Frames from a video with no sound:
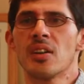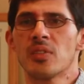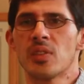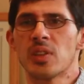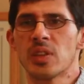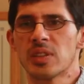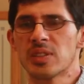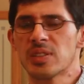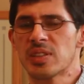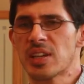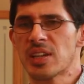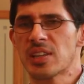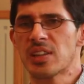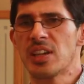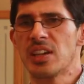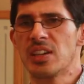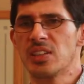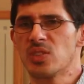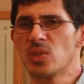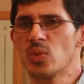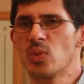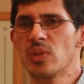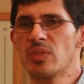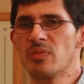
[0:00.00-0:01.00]
things like that.
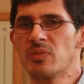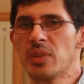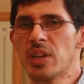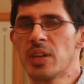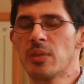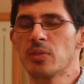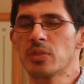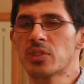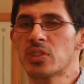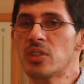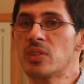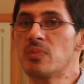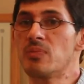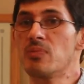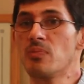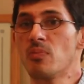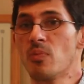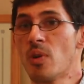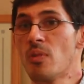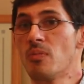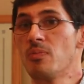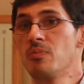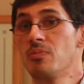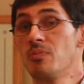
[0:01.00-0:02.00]
So we've been able to
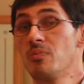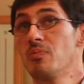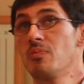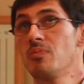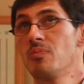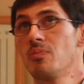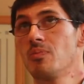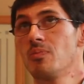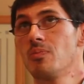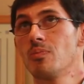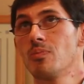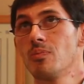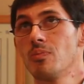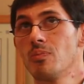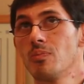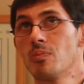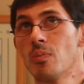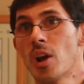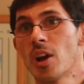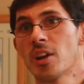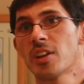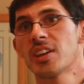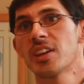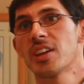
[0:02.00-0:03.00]

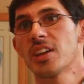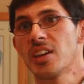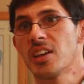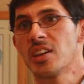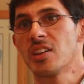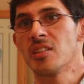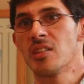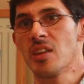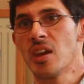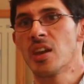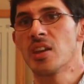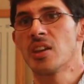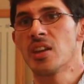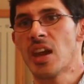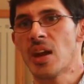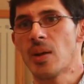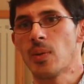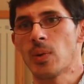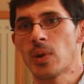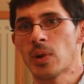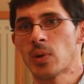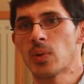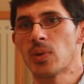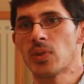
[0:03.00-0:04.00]
market and
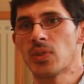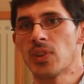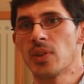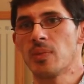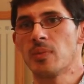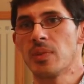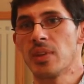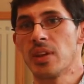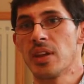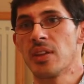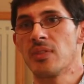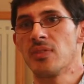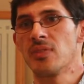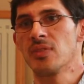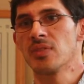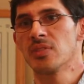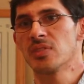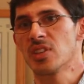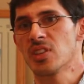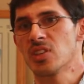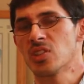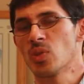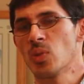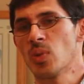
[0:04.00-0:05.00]
network with them in
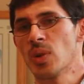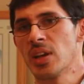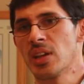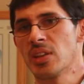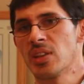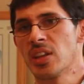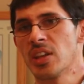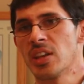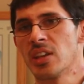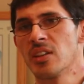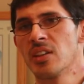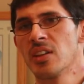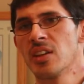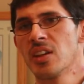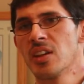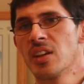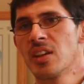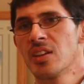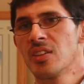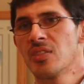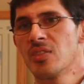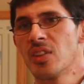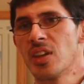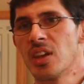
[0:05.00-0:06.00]
such a way that
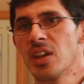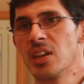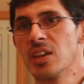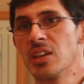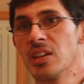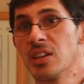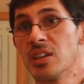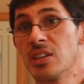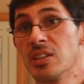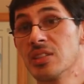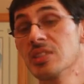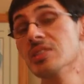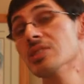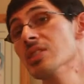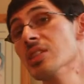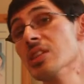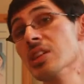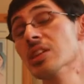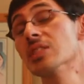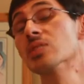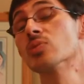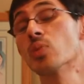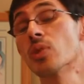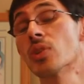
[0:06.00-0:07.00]
it
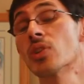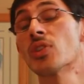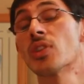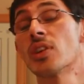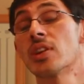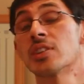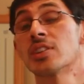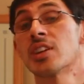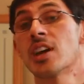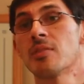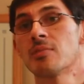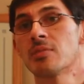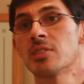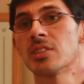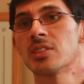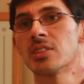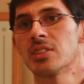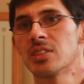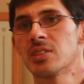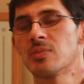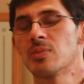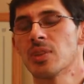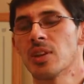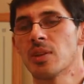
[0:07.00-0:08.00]
is worth their time to
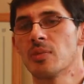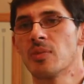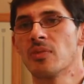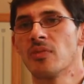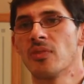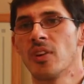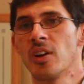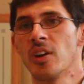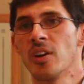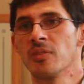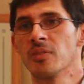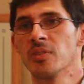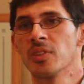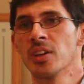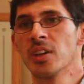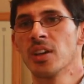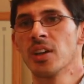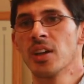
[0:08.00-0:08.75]
become involved.